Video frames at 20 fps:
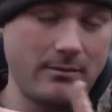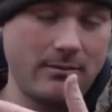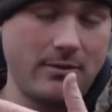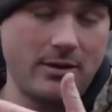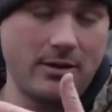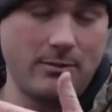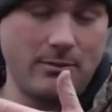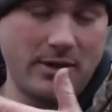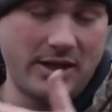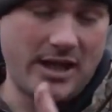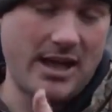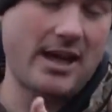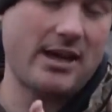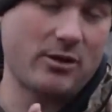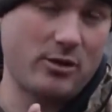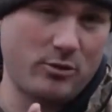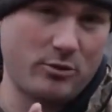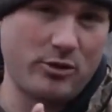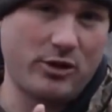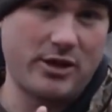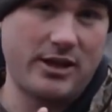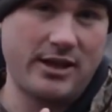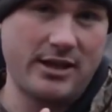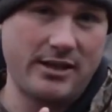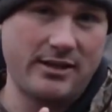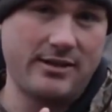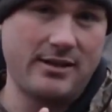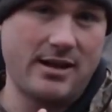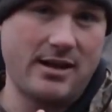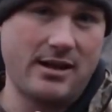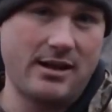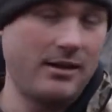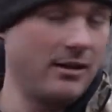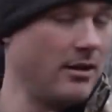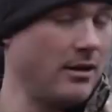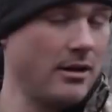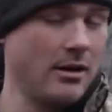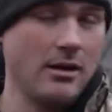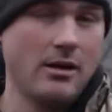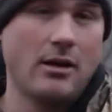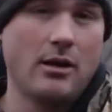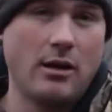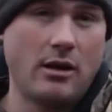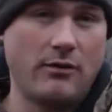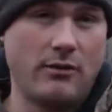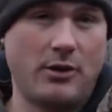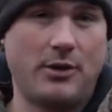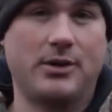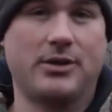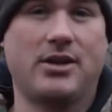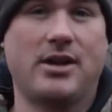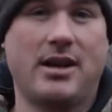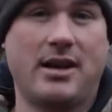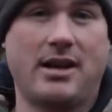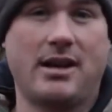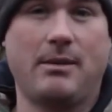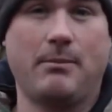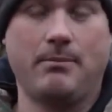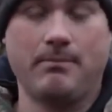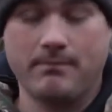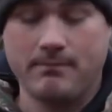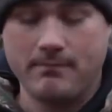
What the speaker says: the mechanical broadhead design of all time.